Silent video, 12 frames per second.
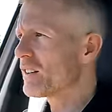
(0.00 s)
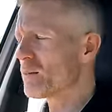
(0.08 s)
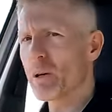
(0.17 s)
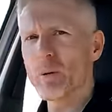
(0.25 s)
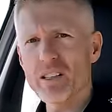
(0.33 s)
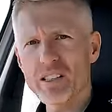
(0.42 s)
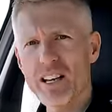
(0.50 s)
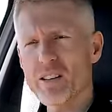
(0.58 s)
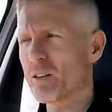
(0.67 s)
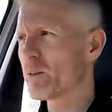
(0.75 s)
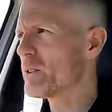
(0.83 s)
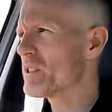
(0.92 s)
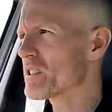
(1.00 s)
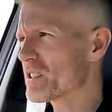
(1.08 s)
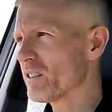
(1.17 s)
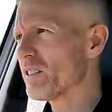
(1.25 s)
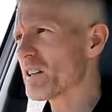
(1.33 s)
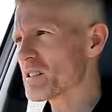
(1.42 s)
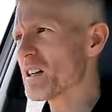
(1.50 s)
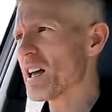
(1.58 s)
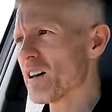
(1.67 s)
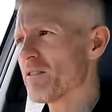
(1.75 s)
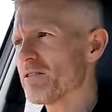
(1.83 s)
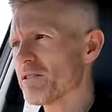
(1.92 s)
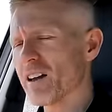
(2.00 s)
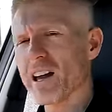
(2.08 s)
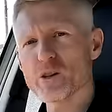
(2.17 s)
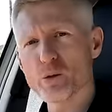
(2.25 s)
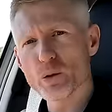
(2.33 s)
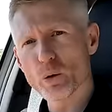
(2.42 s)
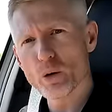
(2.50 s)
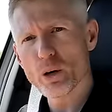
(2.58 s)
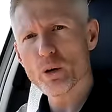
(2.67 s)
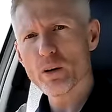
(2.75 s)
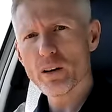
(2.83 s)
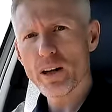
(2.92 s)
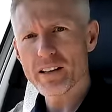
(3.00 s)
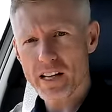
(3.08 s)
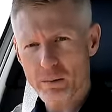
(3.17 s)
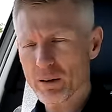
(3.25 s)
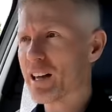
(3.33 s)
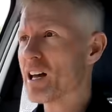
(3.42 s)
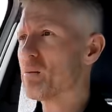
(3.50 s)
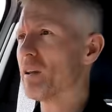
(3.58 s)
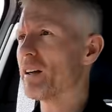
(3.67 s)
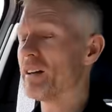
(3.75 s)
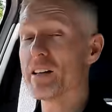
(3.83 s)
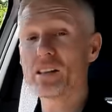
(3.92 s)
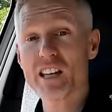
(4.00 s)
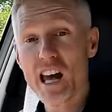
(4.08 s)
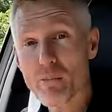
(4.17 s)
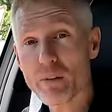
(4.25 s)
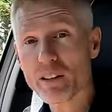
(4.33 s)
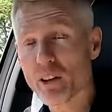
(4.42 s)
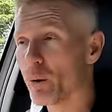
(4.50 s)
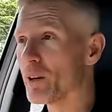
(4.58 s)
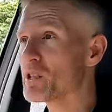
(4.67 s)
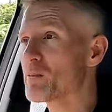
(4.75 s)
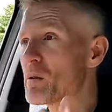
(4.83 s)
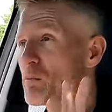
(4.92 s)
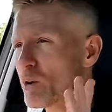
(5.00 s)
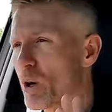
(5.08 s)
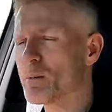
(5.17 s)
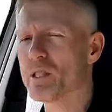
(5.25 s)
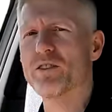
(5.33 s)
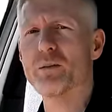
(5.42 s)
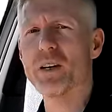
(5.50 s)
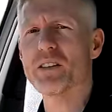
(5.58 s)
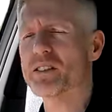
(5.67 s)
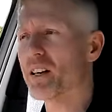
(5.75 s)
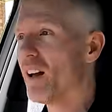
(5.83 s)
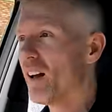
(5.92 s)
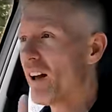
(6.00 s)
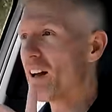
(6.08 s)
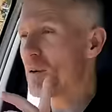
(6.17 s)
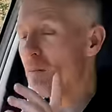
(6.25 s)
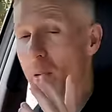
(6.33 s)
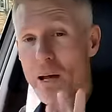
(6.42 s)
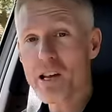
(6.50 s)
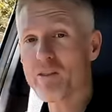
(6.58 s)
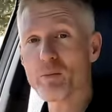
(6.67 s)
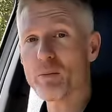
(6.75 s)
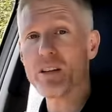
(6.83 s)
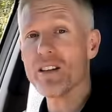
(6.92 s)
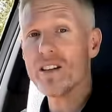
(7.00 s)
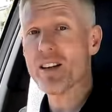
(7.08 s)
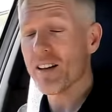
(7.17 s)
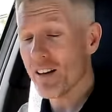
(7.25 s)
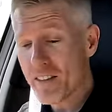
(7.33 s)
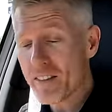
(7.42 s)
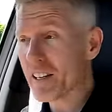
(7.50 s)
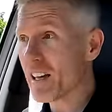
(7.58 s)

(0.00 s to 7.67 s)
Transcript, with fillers: the BYD Atto 3 still doesn't have Android Auto and Apple CarPlay. It's coming though, it's been promised for months, and it may even be in